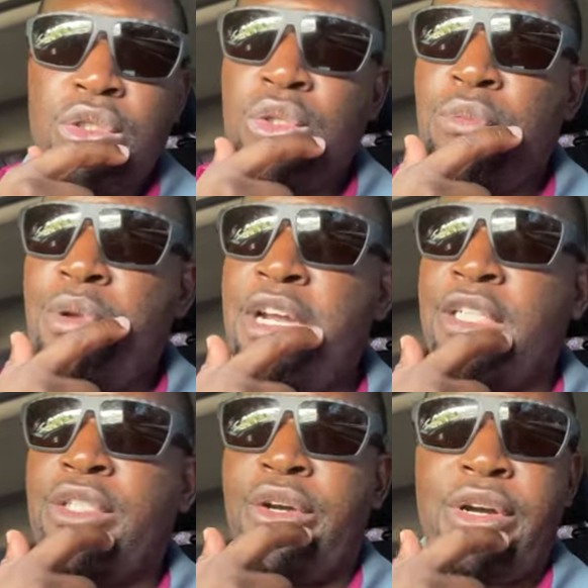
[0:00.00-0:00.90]
Blair
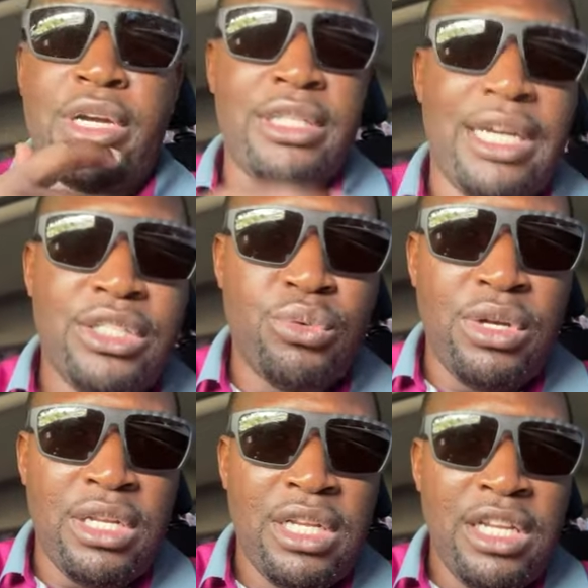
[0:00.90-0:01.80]
Turgot as
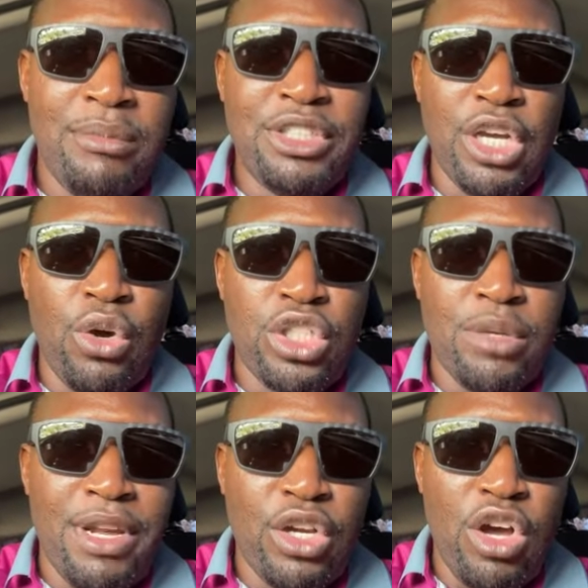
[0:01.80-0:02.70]
well. Let me check out
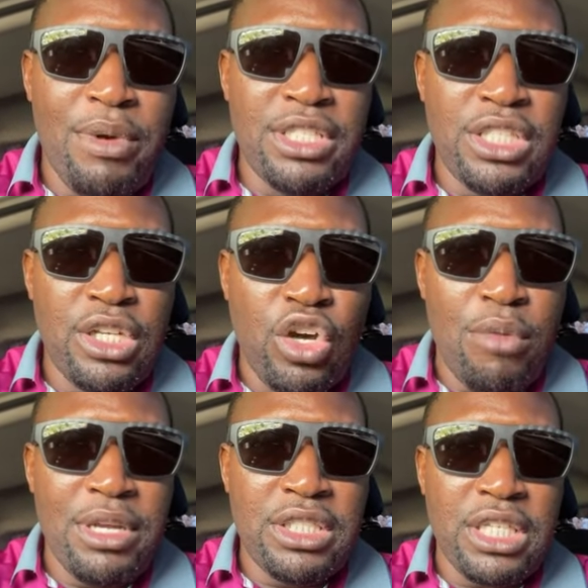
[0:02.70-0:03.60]
some of the comments in the
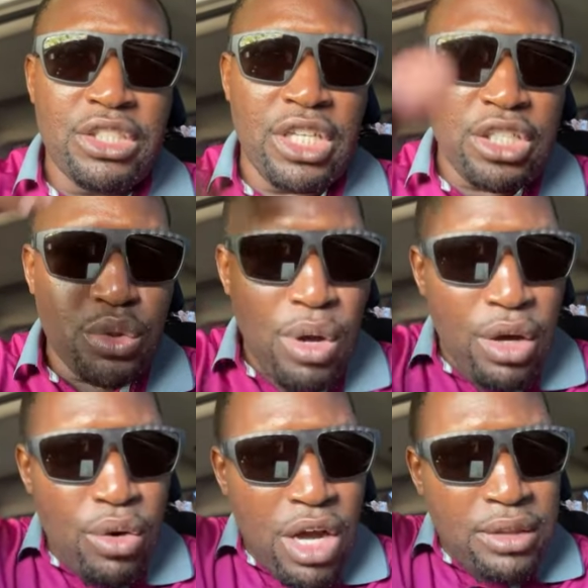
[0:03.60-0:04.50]
comment section. So I'll
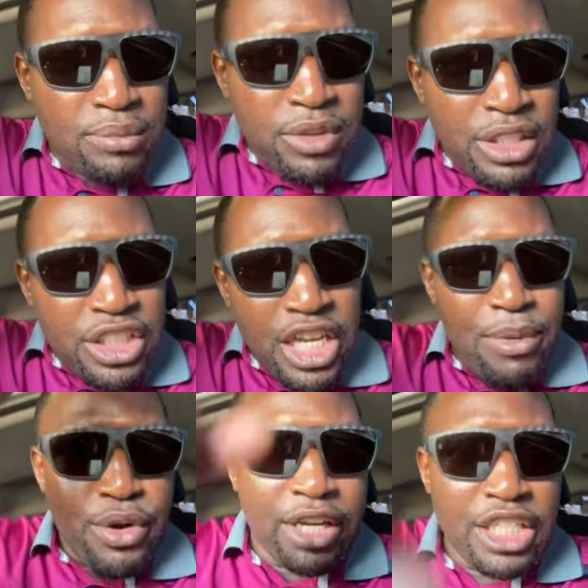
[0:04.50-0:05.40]
go on. Jamie
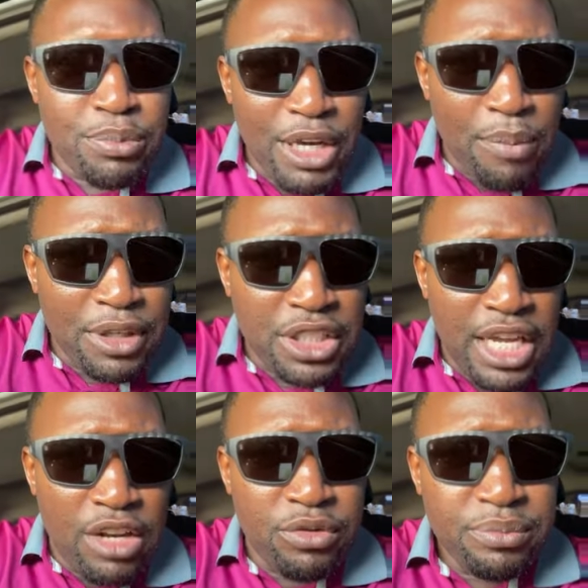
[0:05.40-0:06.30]
Ricketts, big up
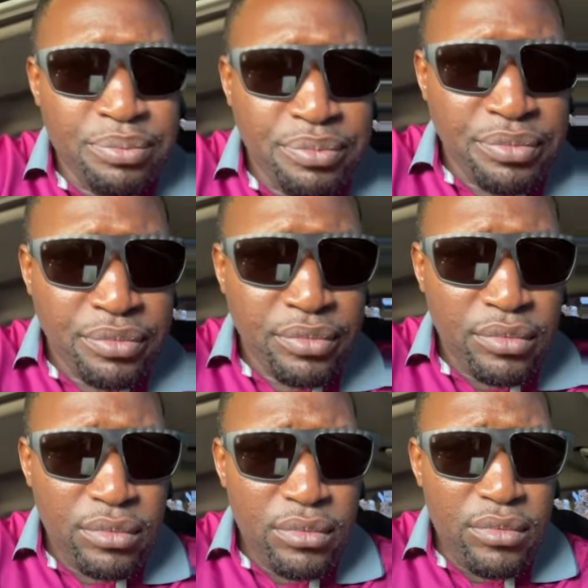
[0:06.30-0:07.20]
yourself.
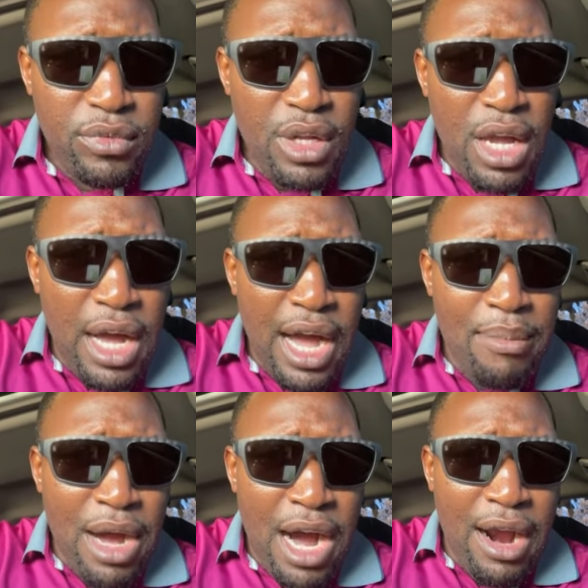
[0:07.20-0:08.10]

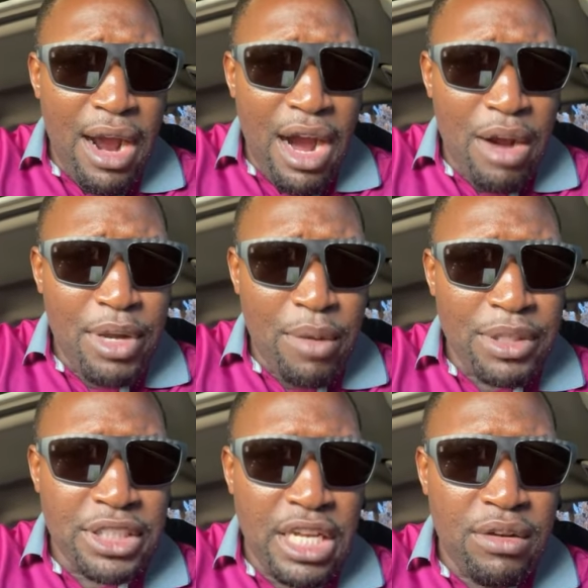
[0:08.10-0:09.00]
RR, big up
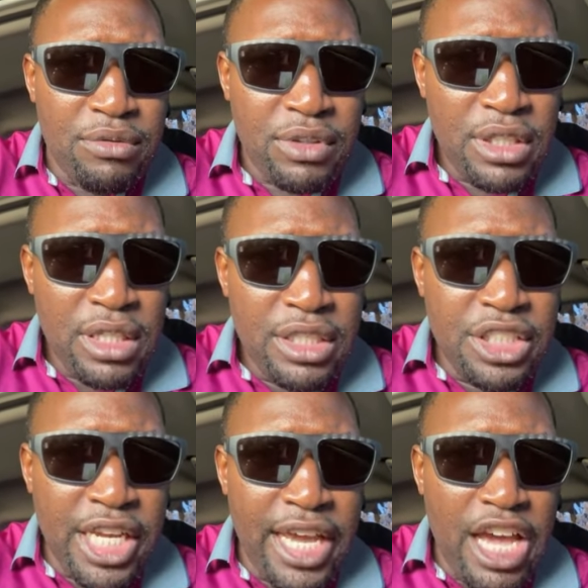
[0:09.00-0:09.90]
yourself.
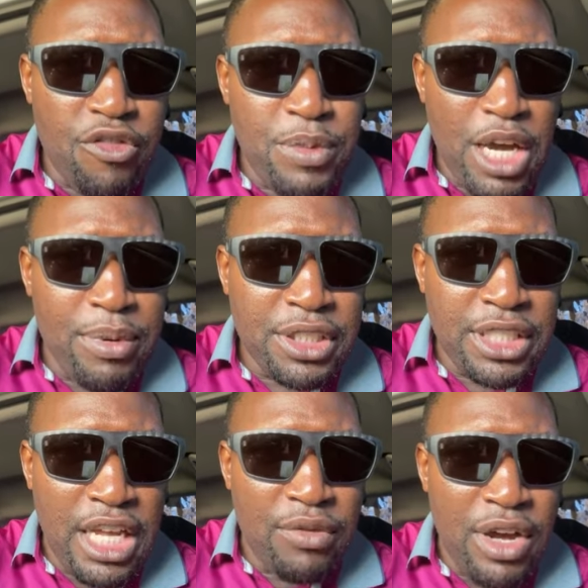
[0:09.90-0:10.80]
JF, big up
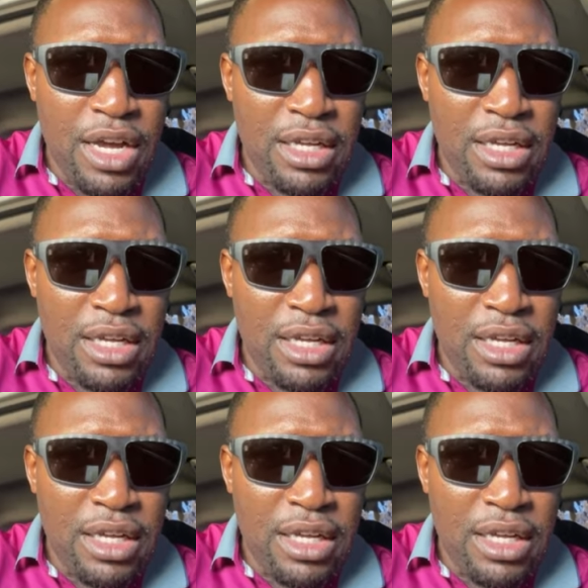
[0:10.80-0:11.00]
yourself.